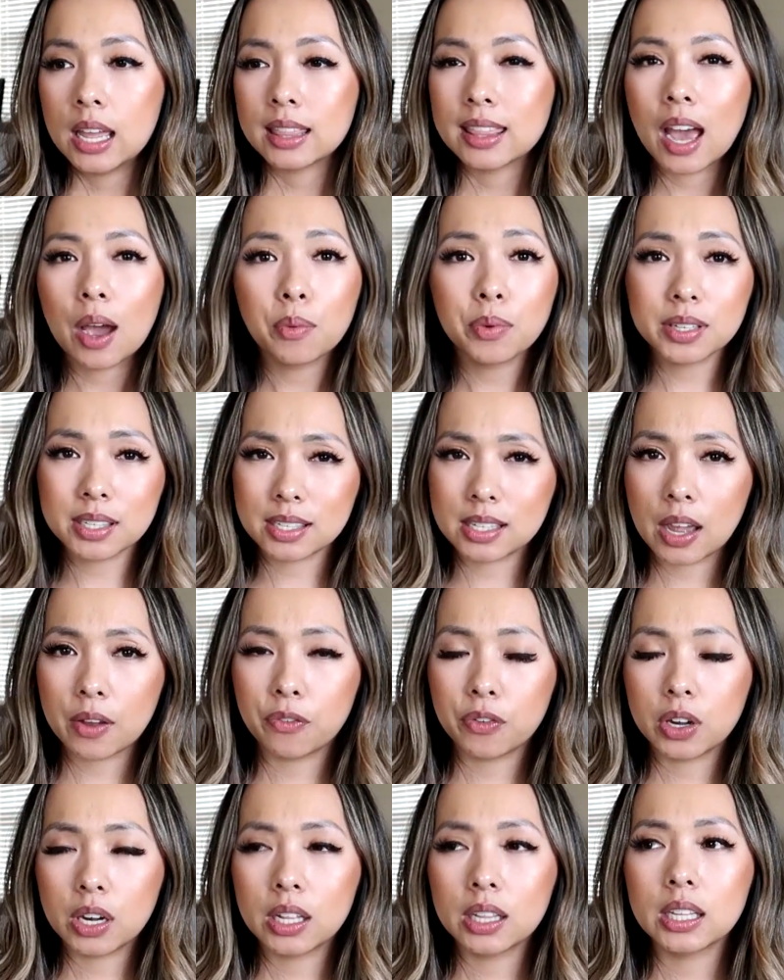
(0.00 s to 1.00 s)
that was
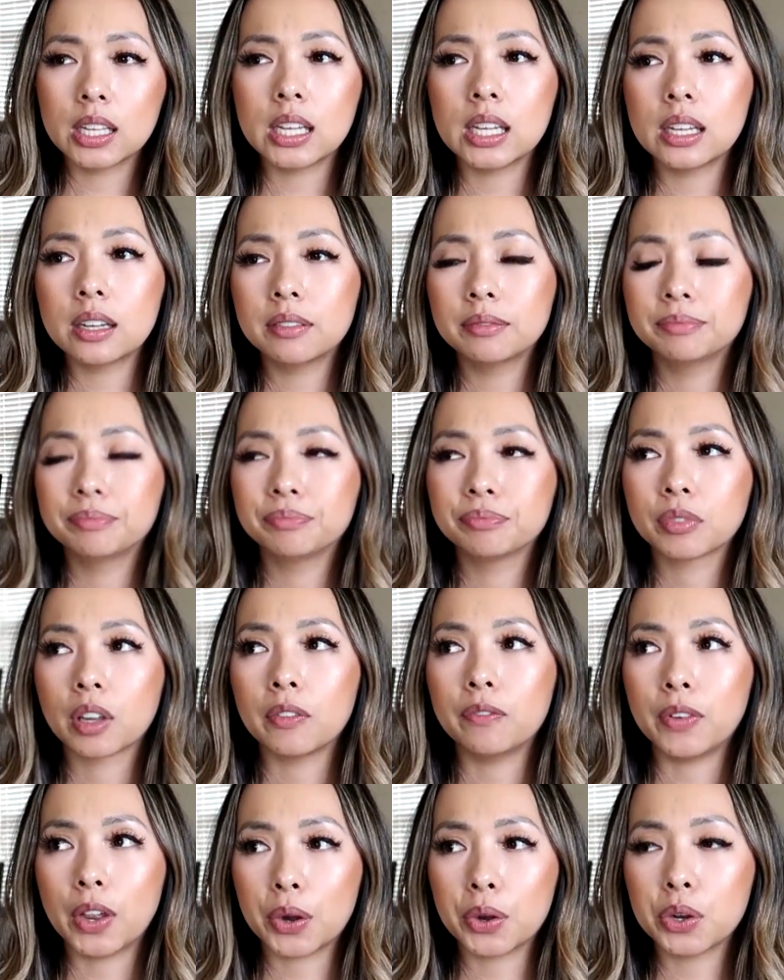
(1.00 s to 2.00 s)
definitely
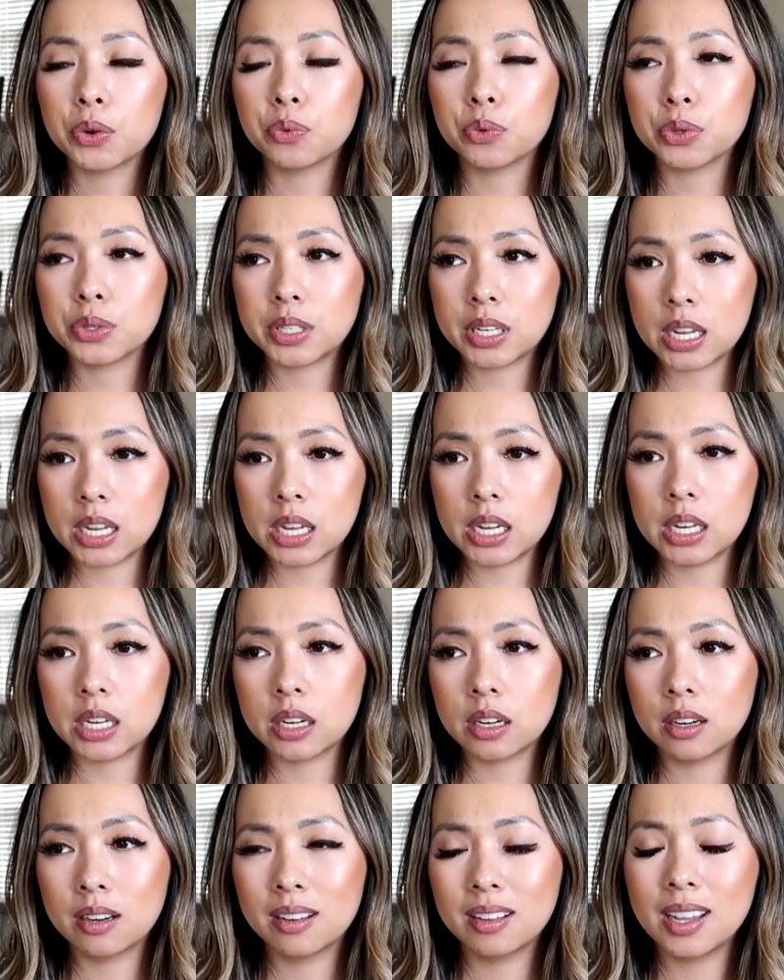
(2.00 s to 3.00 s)
very
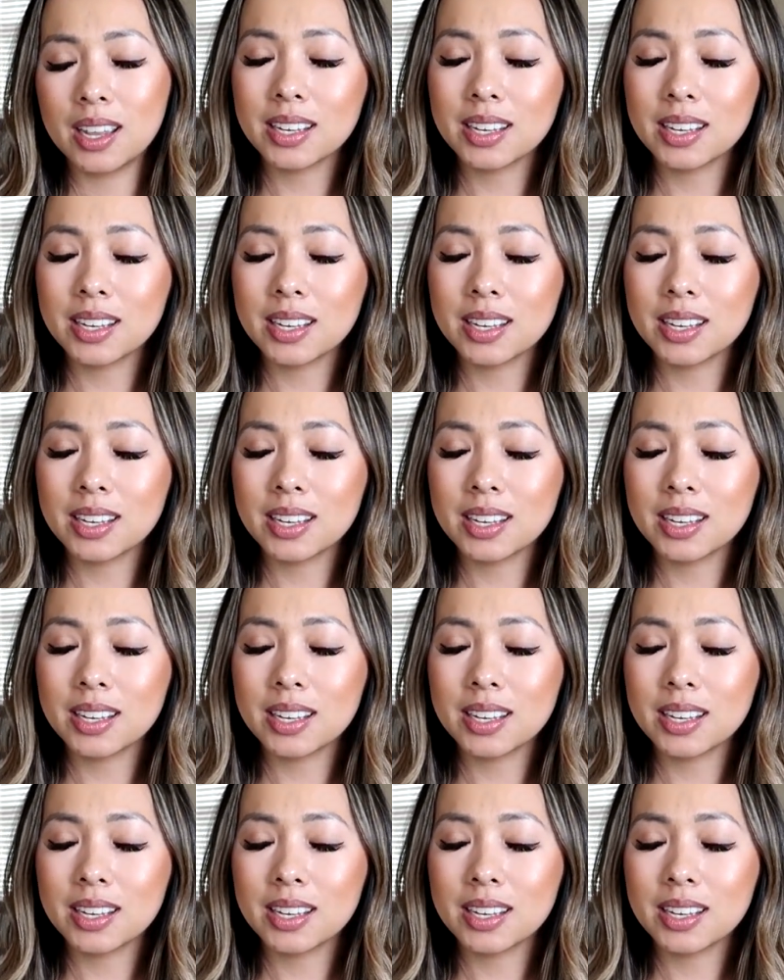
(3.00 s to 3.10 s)
routine.